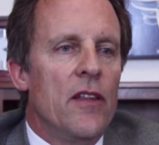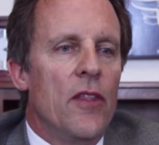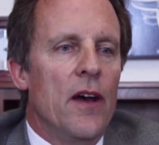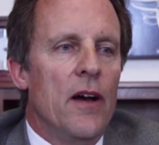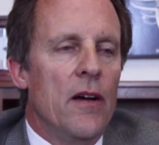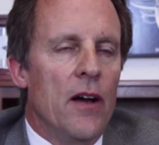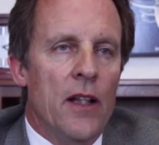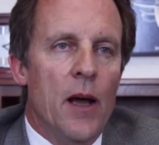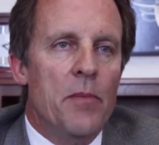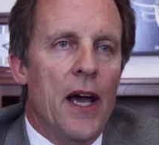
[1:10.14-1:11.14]
the
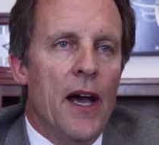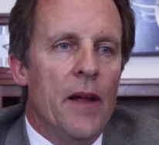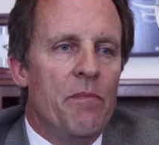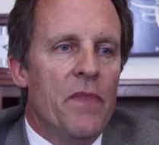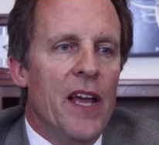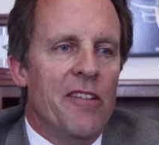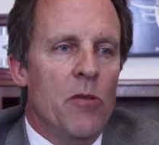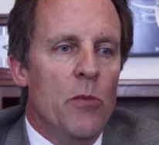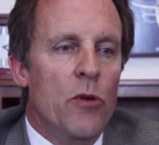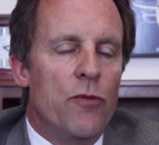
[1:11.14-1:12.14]
alumni as
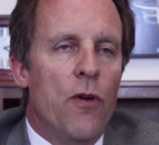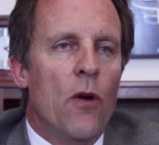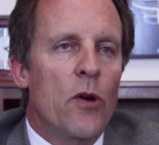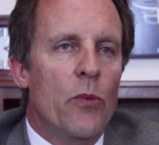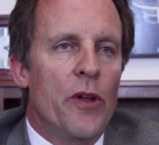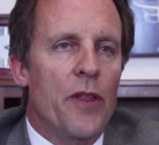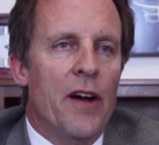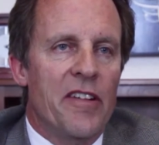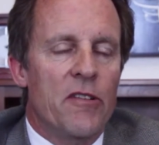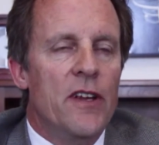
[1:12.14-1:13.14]
we move forward with
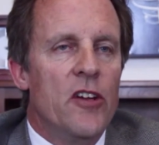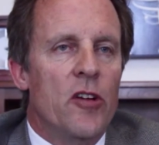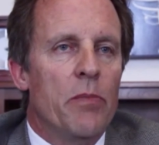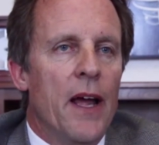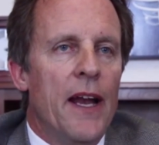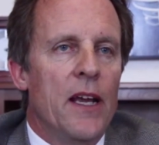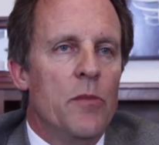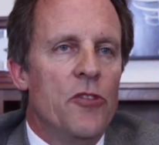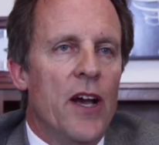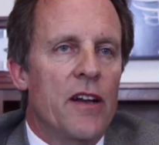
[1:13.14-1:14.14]
our strategic planning
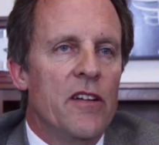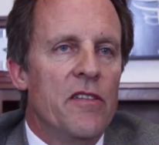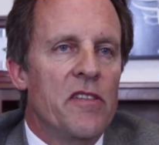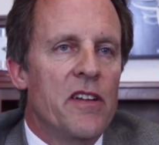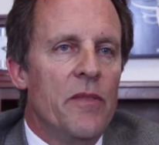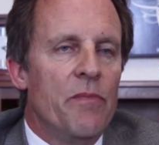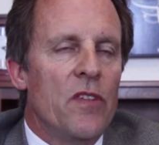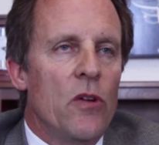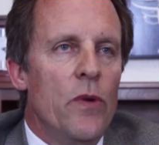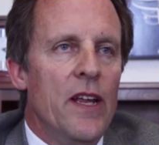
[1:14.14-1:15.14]
objectives.
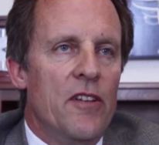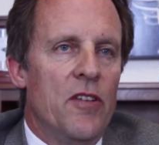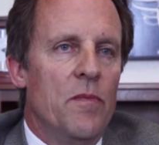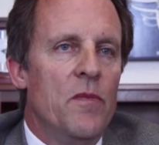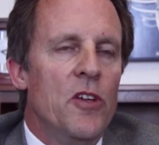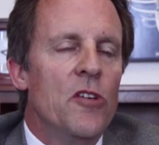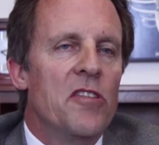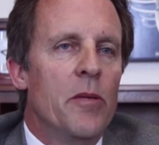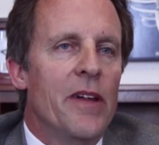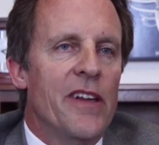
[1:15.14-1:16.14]
We need to
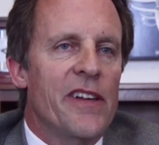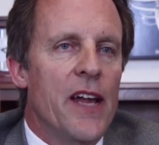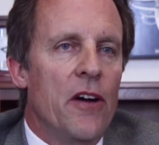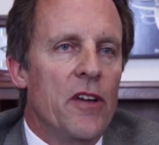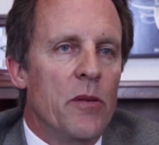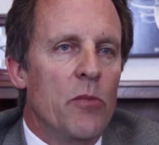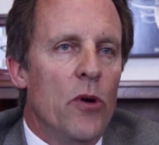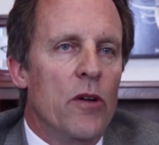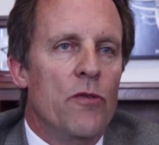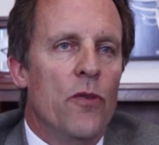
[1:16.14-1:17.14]
use them as a sounding
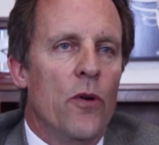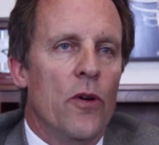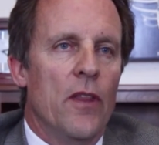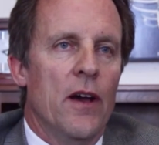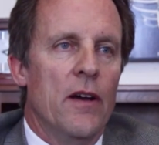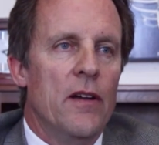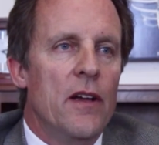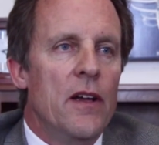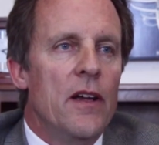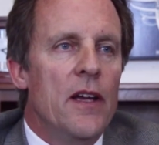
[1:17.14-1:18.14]
board for the
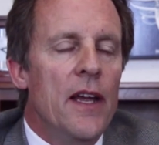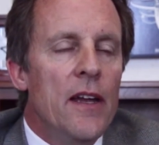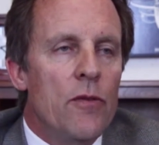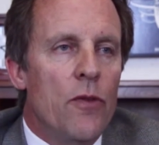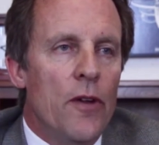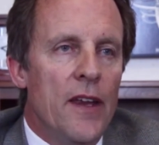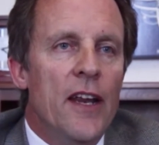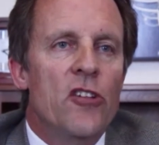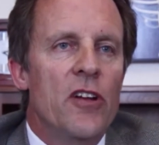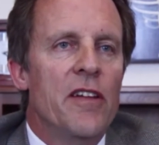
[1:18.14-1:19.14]
for the
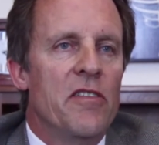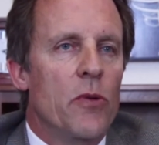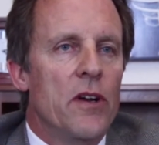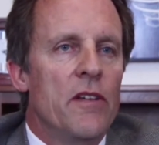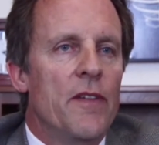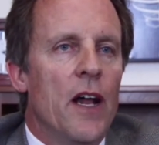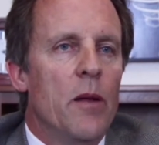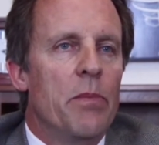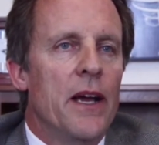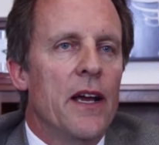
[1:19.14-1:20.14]
initiatives we're
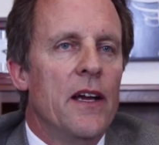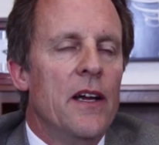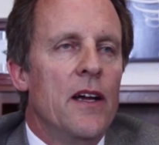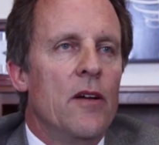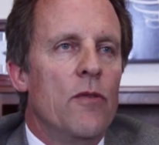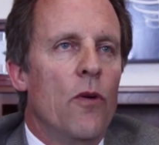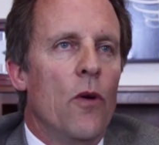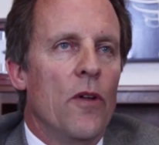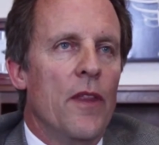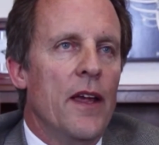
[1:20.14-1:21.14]
developing
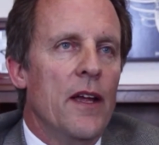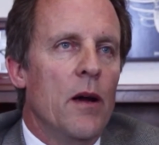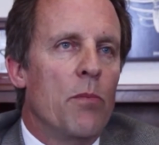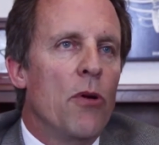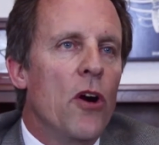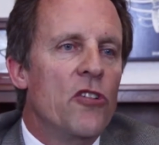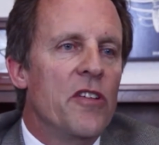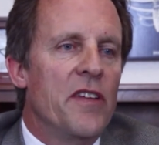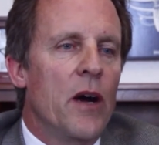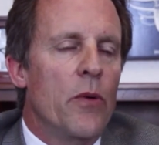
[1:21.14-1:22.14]
for the
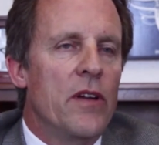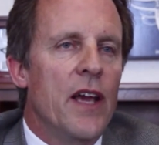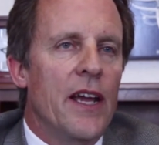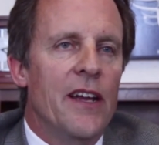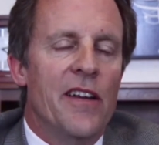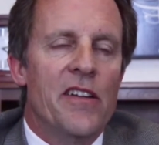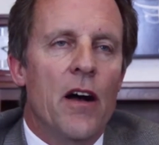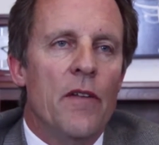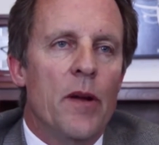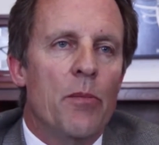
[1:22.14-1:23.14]
approaches that we're taking to
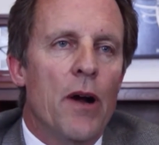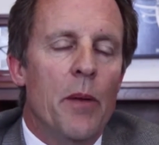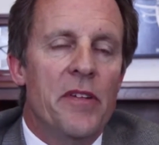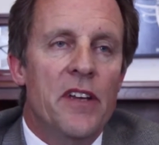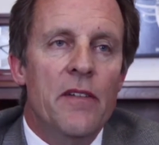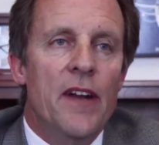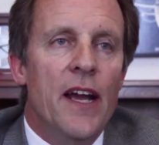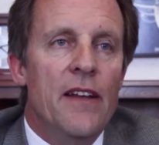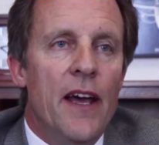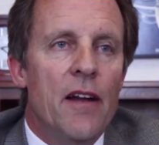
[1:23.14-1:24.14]
solving problems, to even
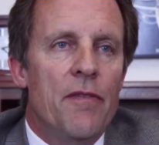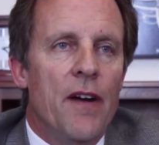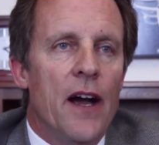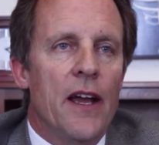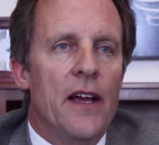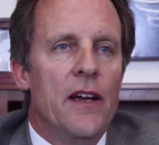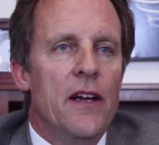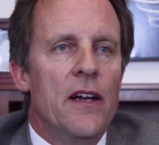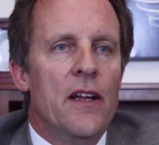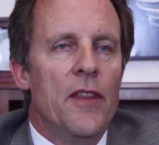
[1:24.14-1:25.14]
identifying
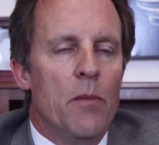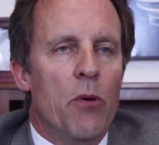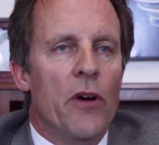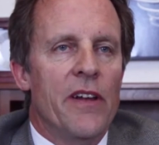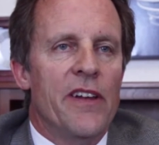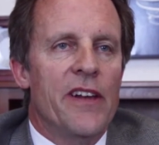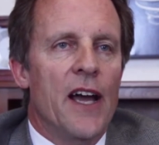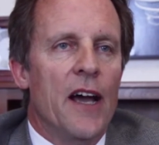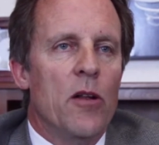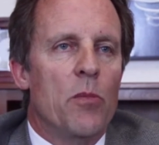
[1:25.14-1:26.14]
the important
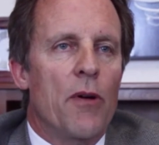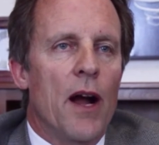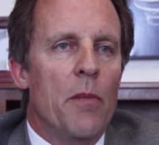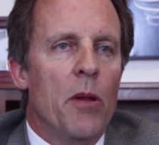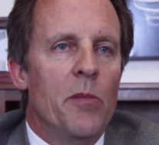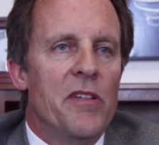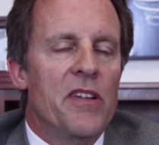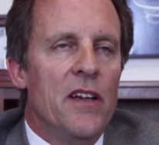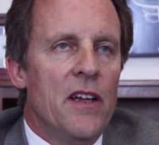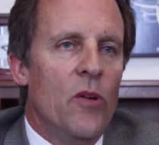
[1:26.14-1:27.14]
societal
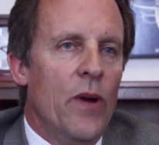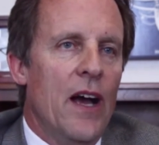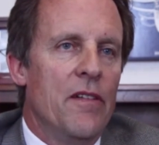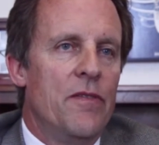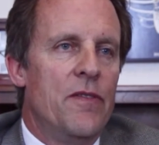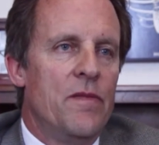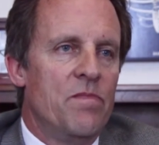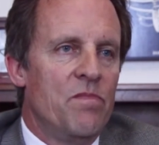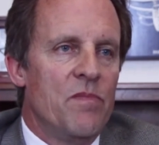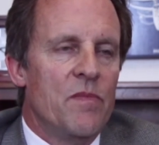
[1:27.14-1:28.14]
problems. We have
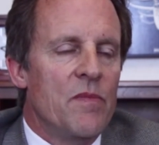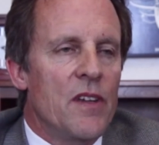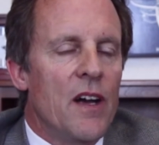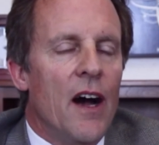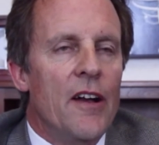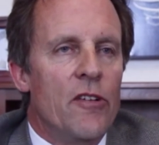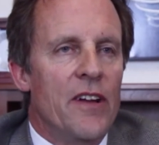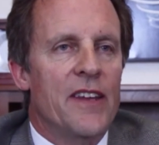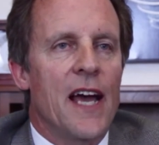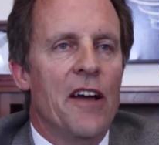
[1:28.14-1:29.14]

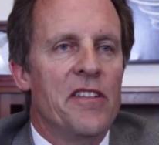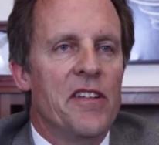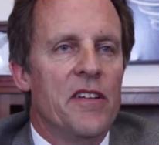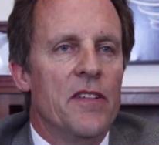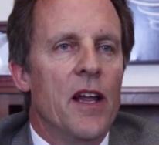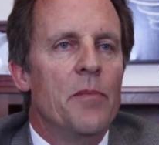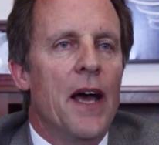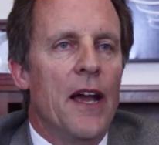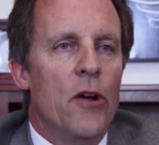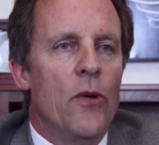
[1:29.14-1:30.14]
hundreds, thousands of
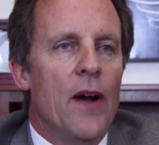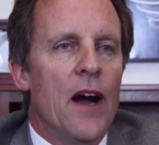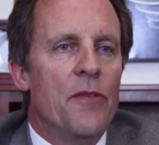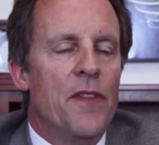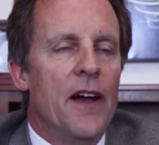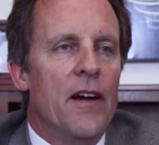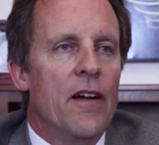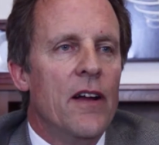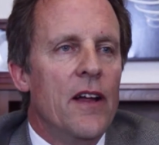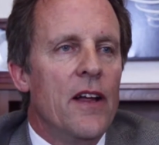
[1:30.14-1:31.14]
alumni who are out there.